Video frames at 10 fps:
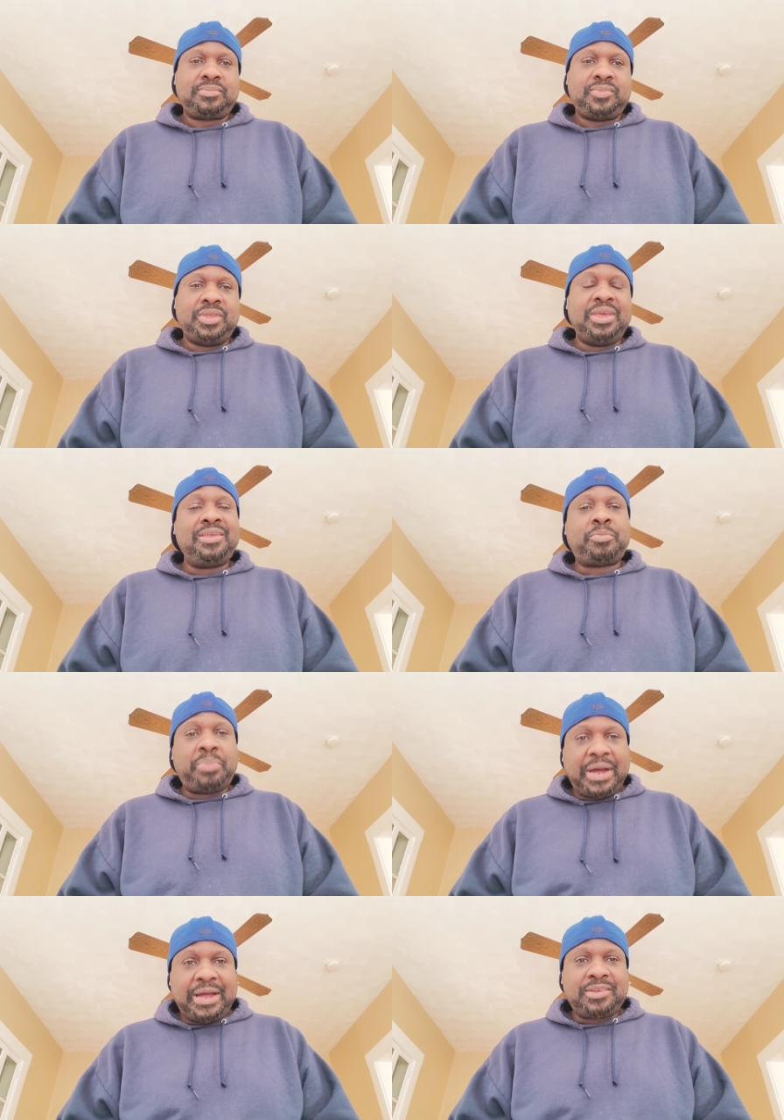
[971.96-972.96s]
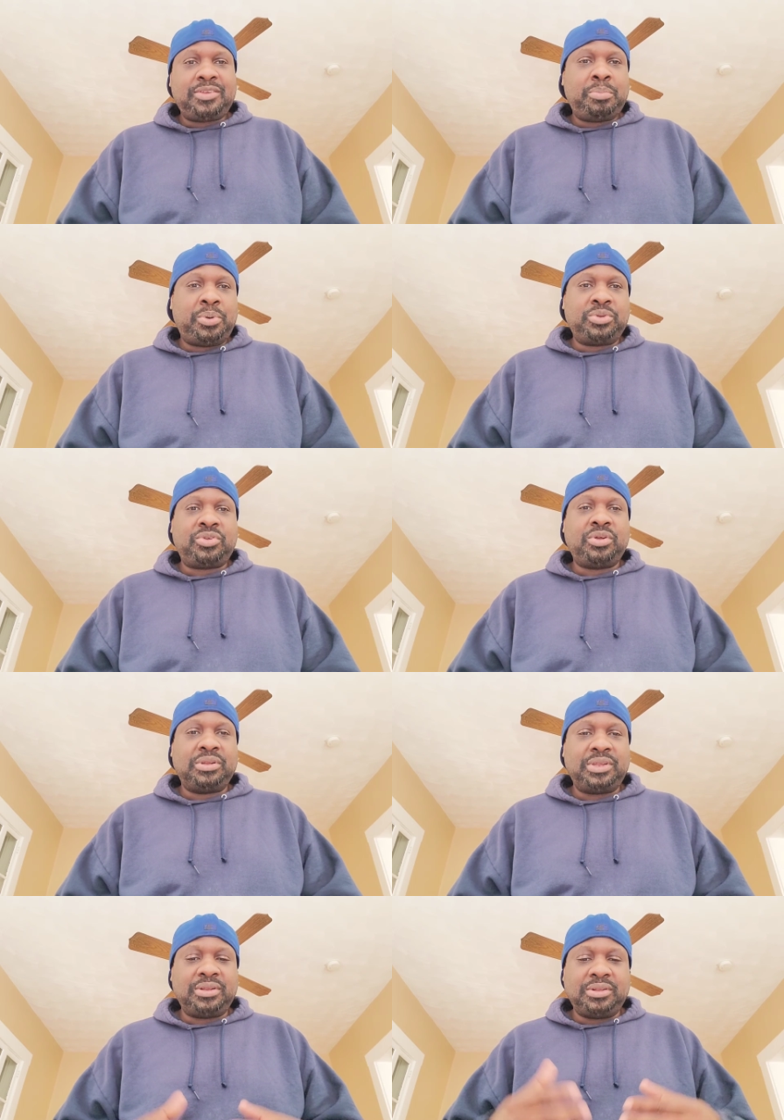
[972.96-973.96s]
It's possible to
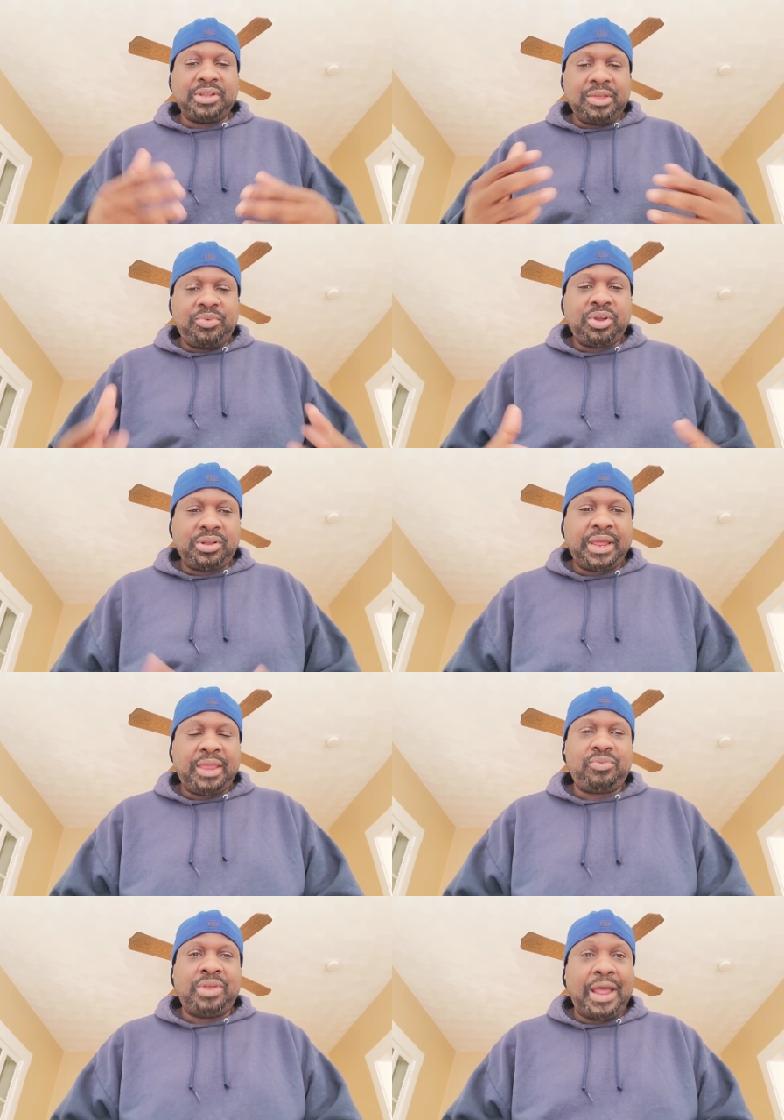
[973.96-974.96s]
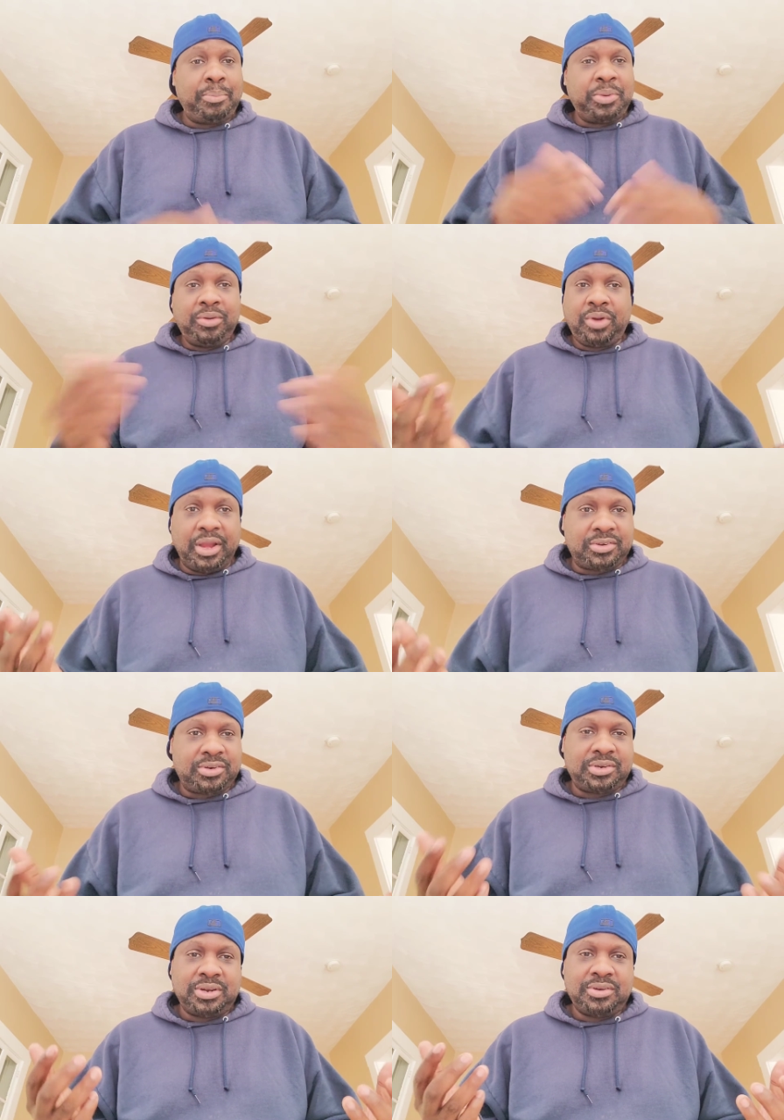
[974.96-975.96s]
live your life not be rich,
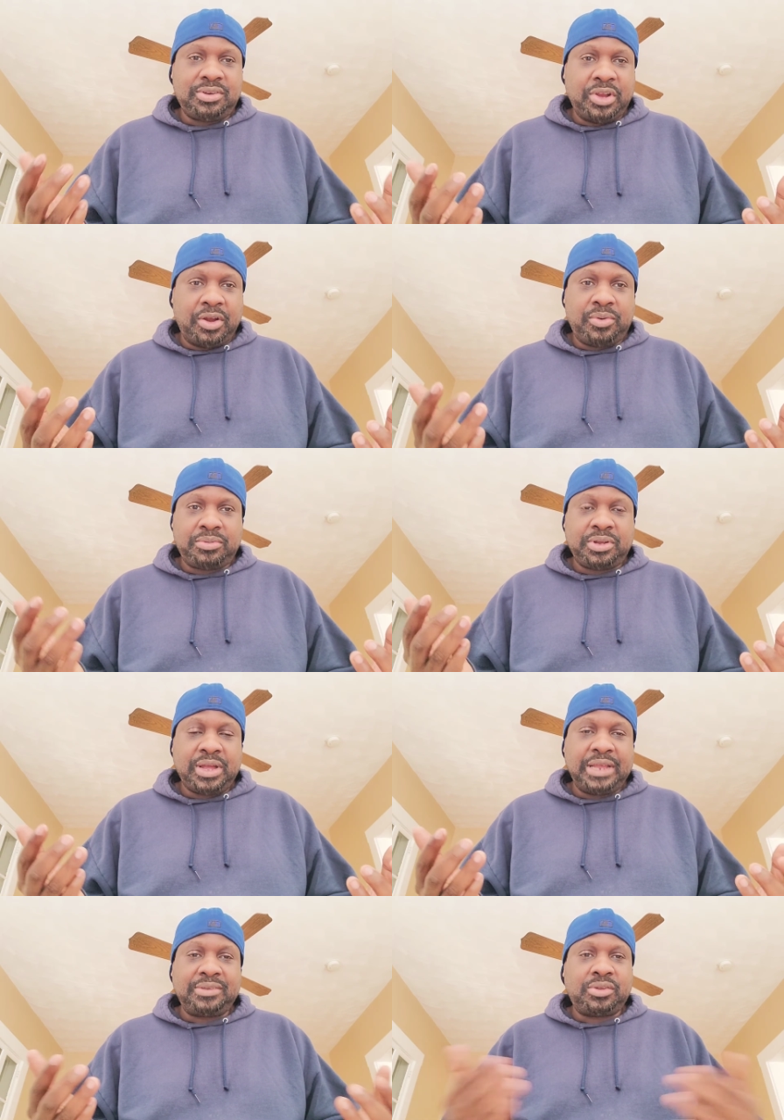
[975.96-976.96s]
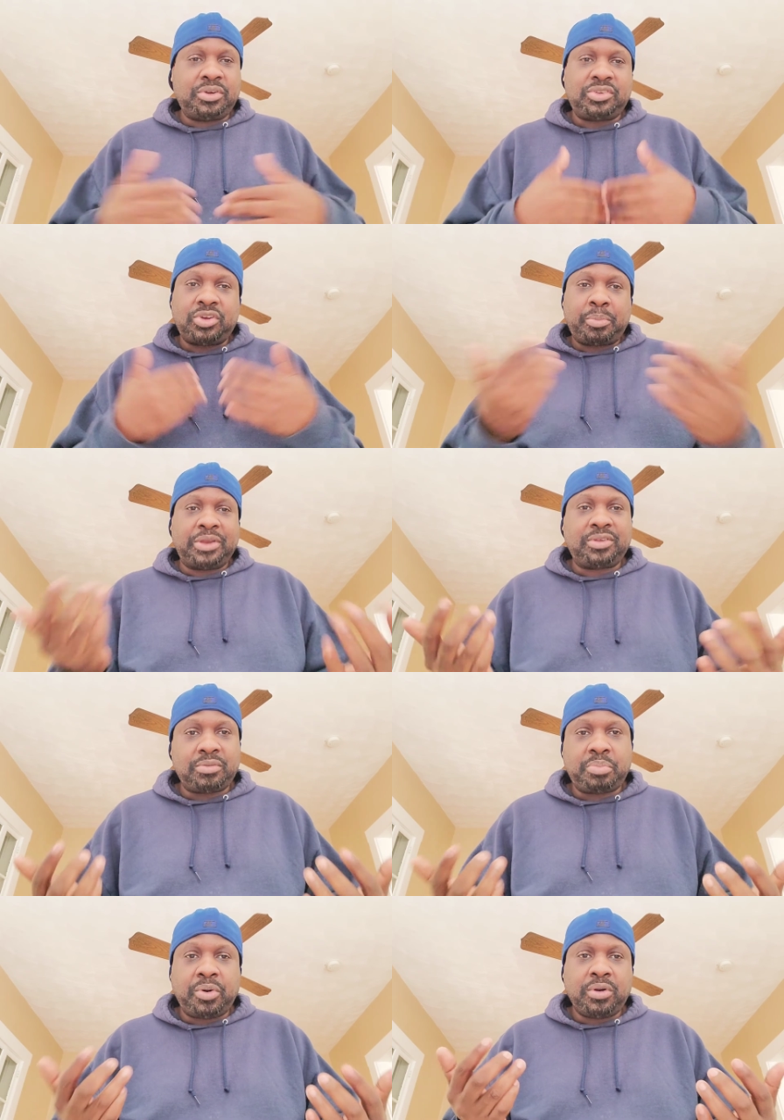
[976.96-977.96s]
you know. I still consider
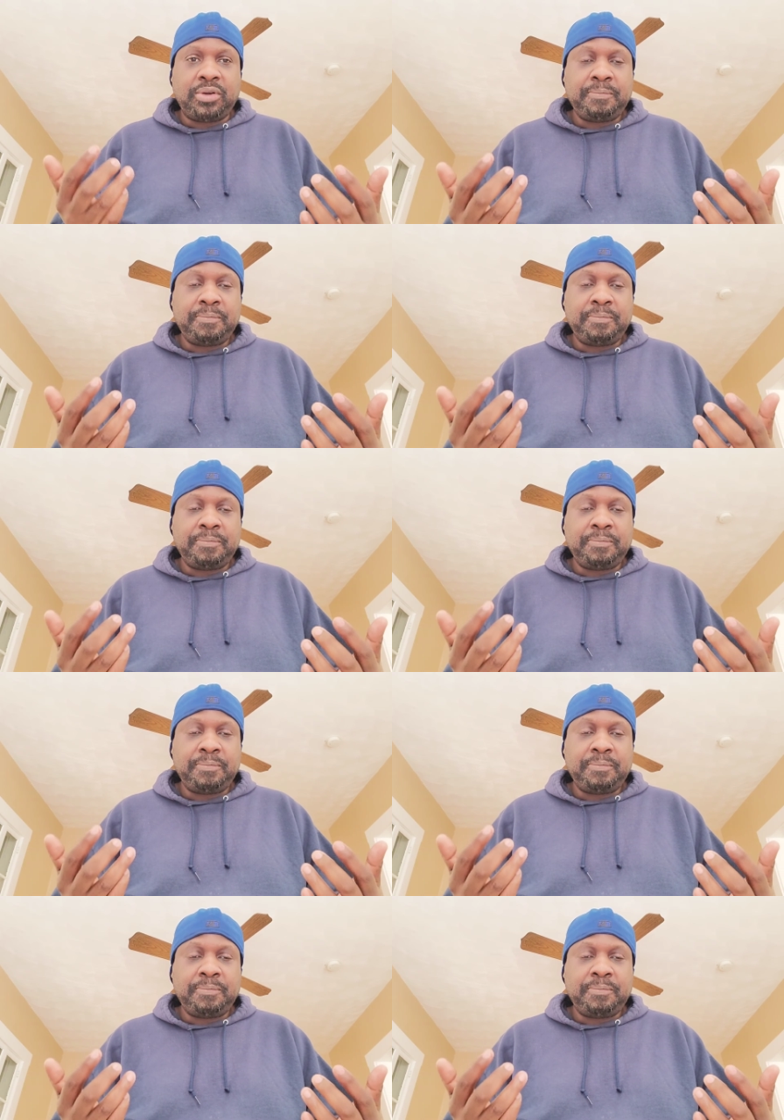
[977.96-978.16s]
myself poor.